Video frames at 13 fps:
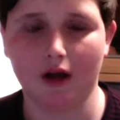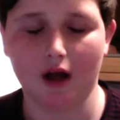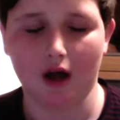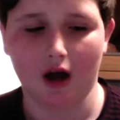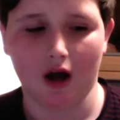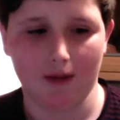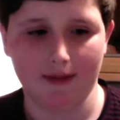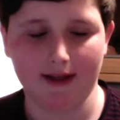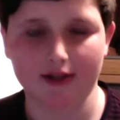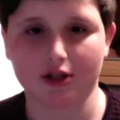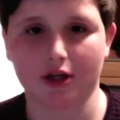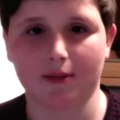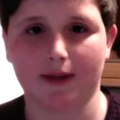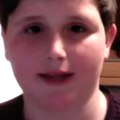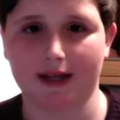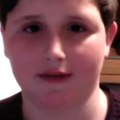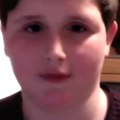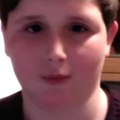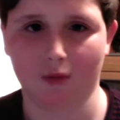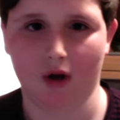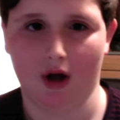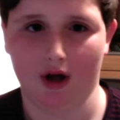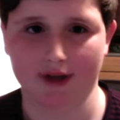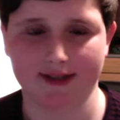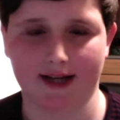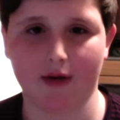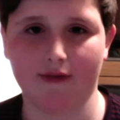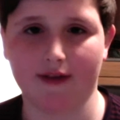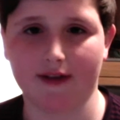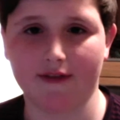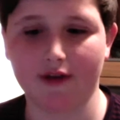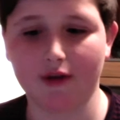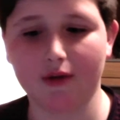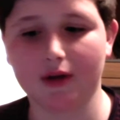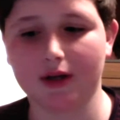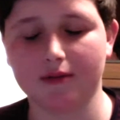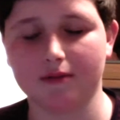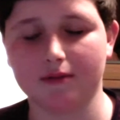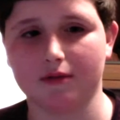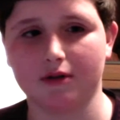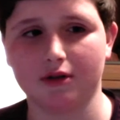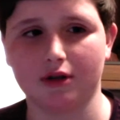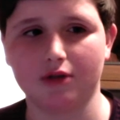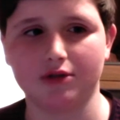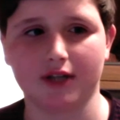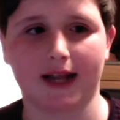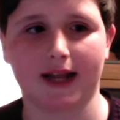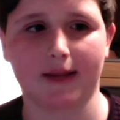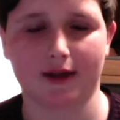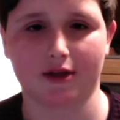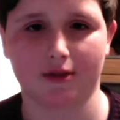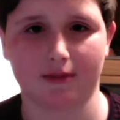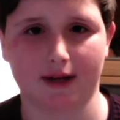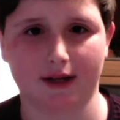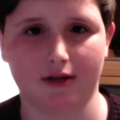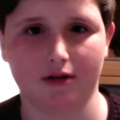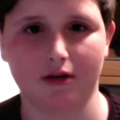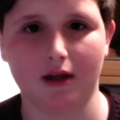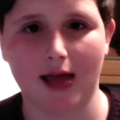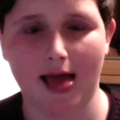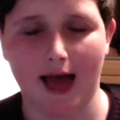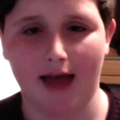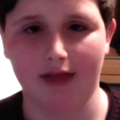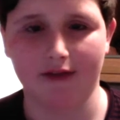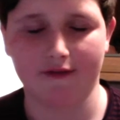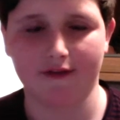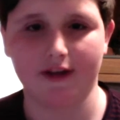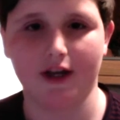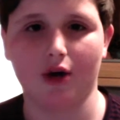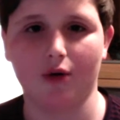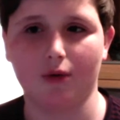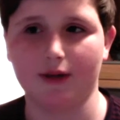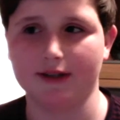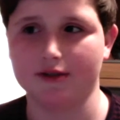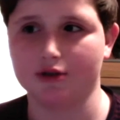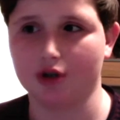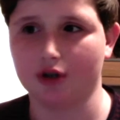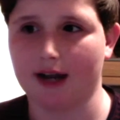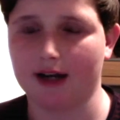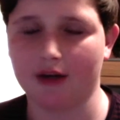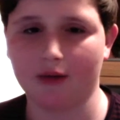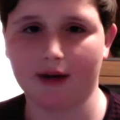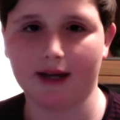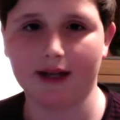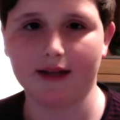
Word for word: um, that's going to make it even worse. However, if you can use a clickbait thumbnail and the video is good anyway,